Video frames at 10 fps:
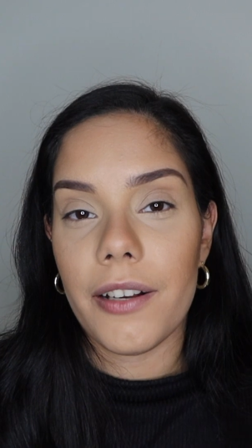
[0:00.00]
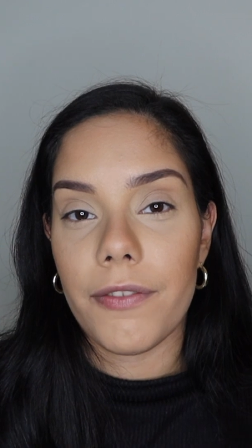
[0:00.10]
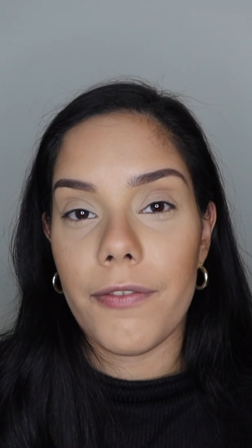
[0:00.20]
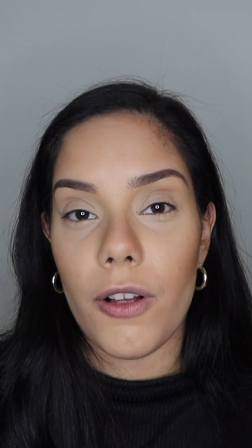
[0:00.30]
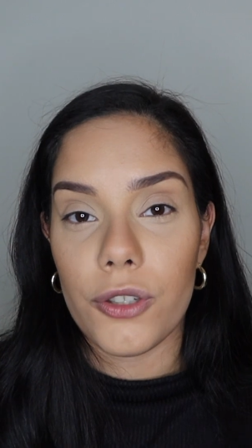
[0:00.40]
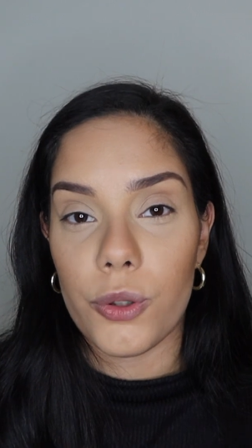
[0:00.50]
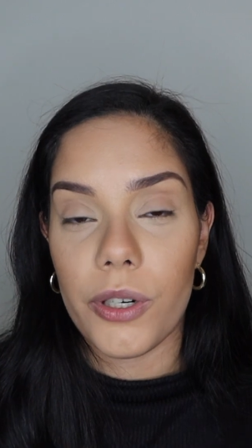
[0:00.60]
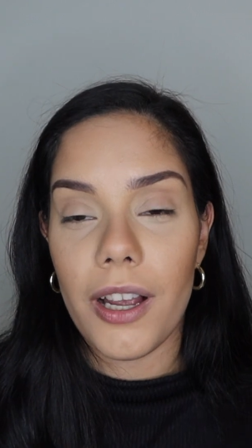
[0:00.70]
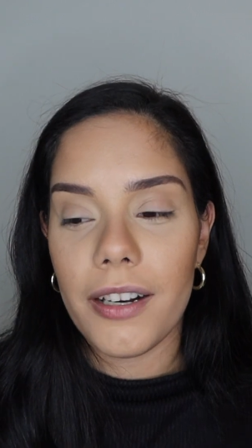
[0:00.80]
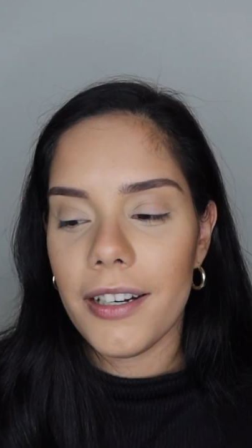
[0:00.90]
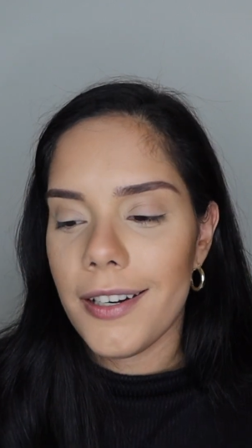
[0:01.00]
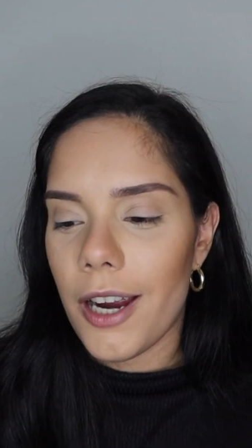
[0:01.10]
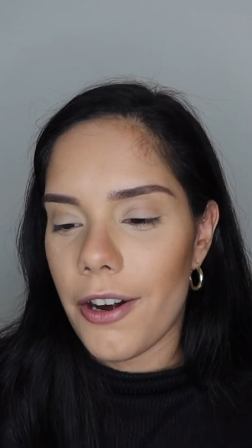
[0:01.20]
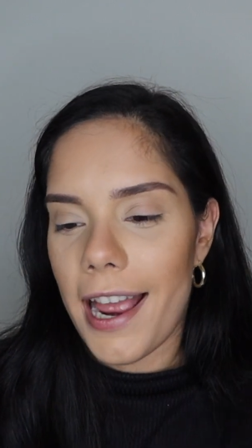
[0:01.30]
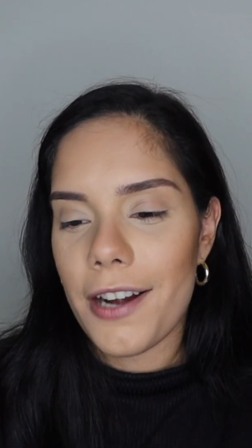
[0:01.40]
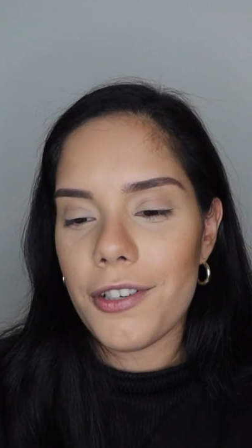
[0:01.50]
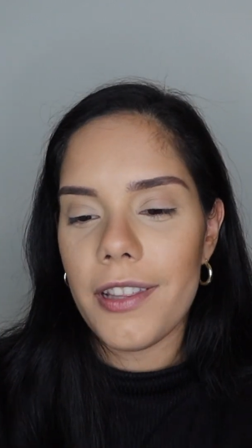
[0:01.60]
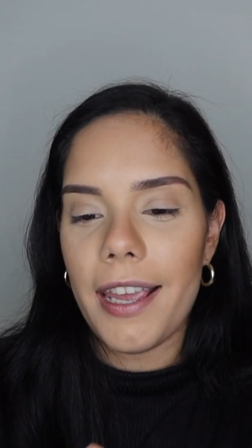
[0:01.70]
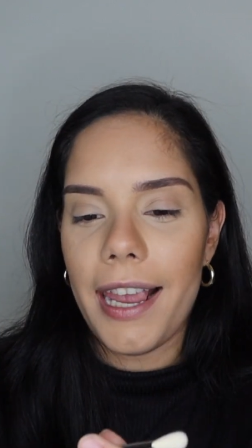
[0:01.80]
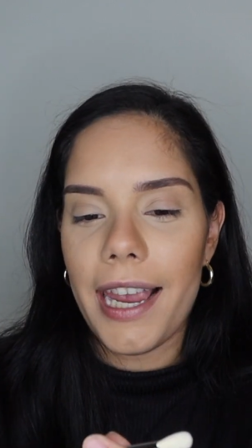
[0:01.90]
of fall short on are actually
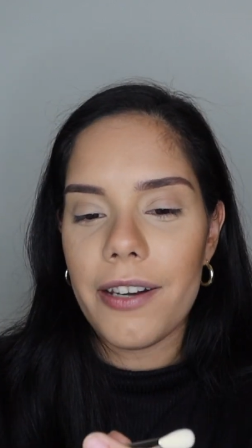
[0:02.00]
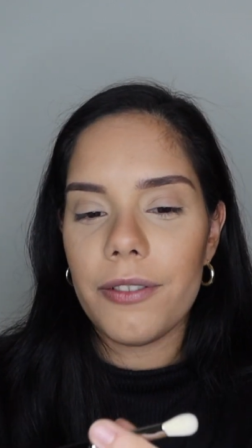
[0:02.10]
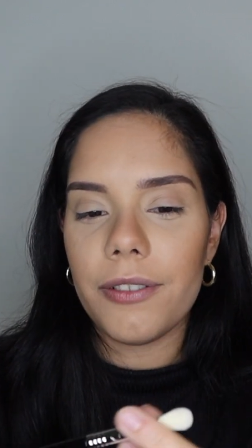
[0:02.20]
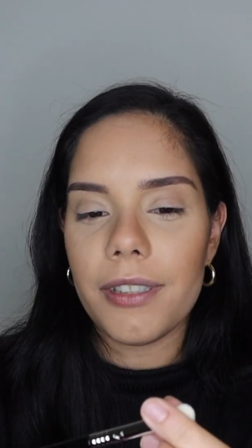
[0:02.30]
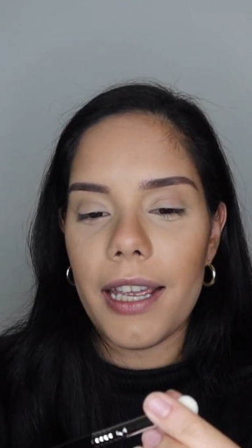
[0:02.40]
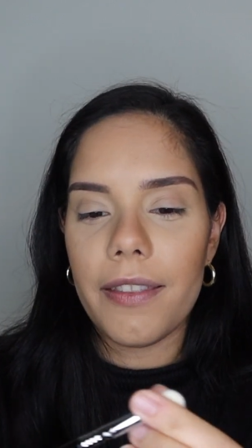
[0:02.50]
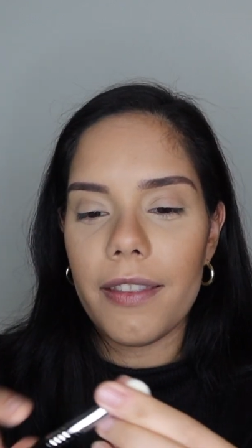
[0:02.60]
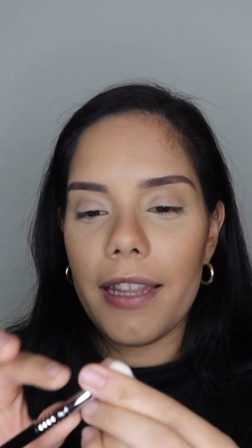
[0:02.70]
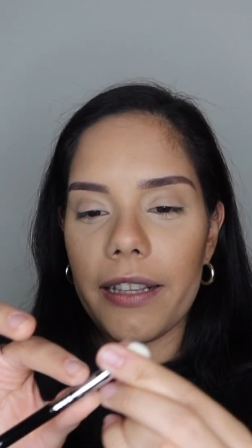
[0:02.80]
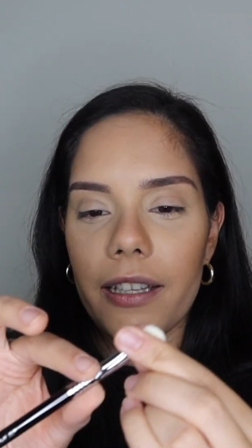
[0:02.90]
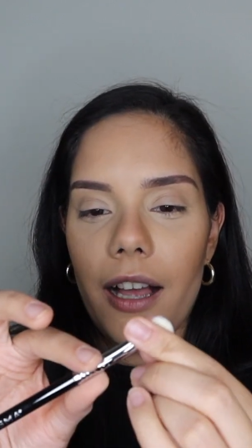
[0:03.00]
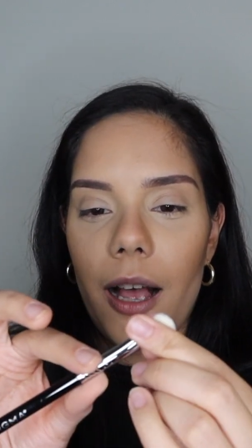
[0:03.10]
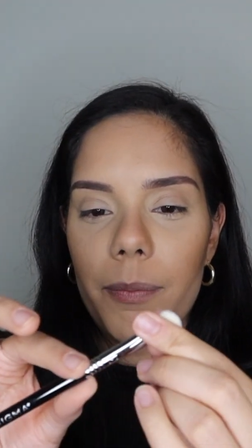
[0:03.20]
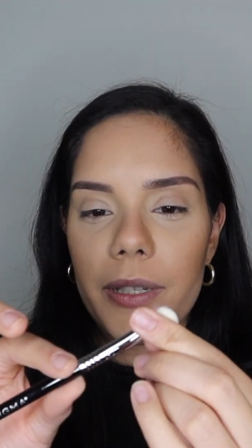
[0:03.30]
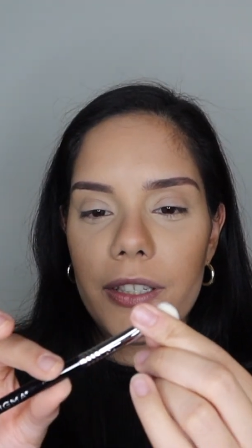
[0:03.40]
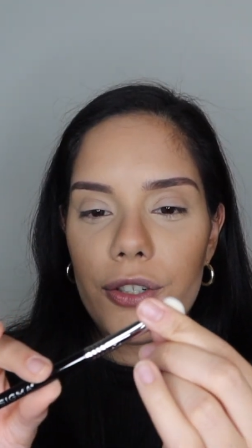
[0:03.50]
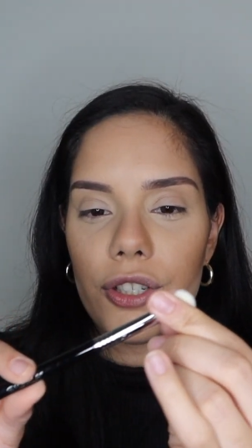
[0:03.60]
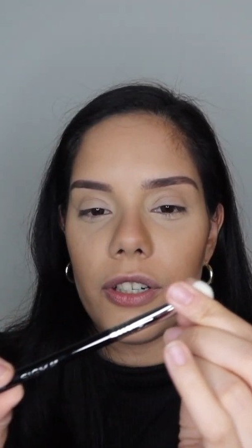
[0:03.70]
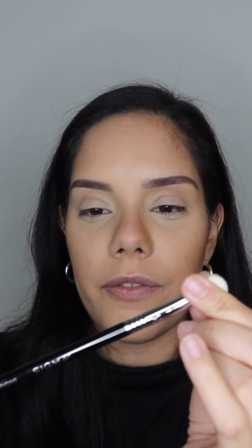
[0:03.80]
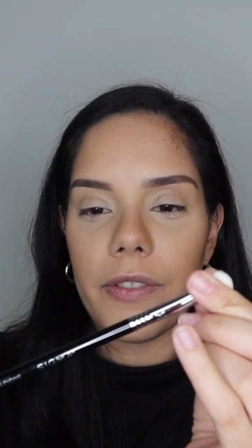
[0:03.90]
the handles and like the
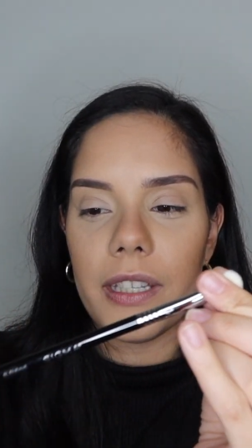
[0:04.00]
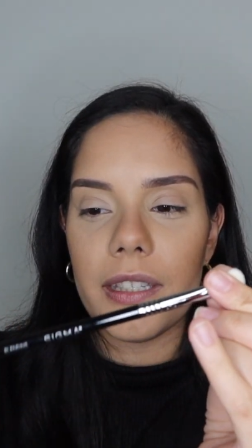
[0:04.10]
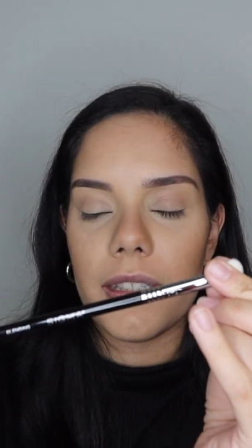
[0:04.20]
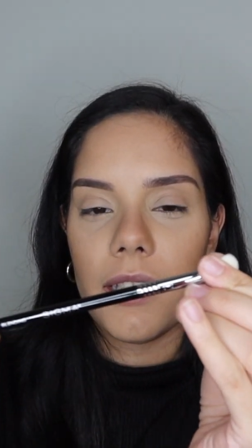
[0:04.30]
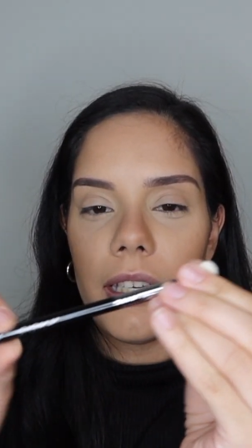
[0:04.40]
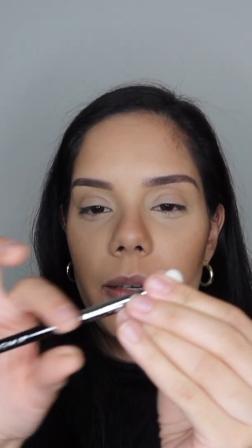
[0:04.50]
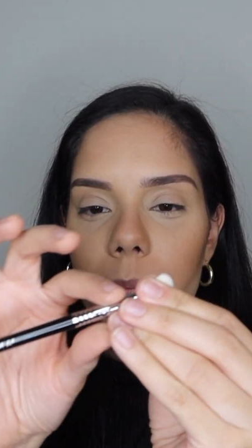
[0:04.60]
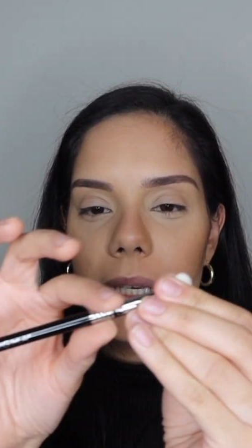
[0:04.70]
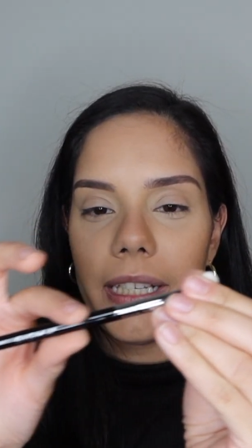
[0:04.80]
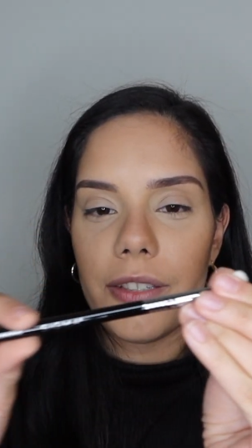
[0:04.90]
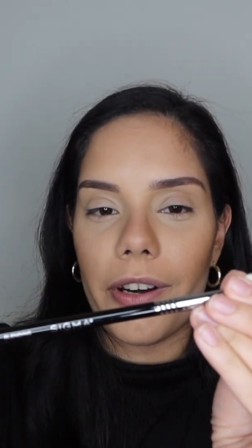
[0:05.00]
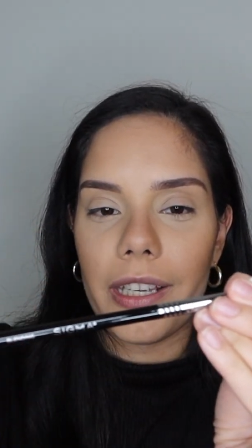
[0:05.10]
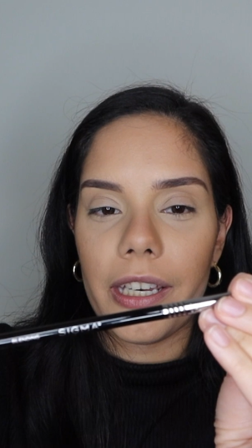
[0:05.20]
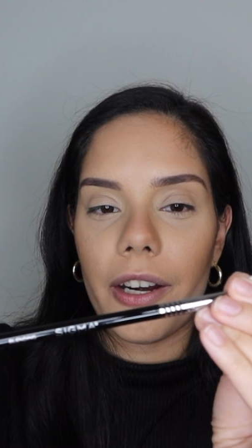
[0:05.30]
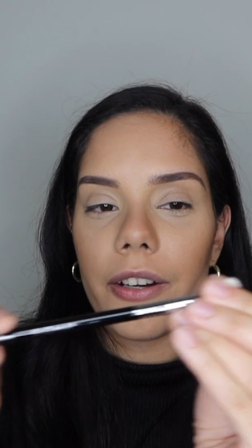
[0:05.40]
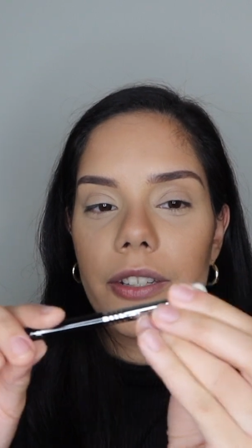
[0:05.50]
composition of this piece right here.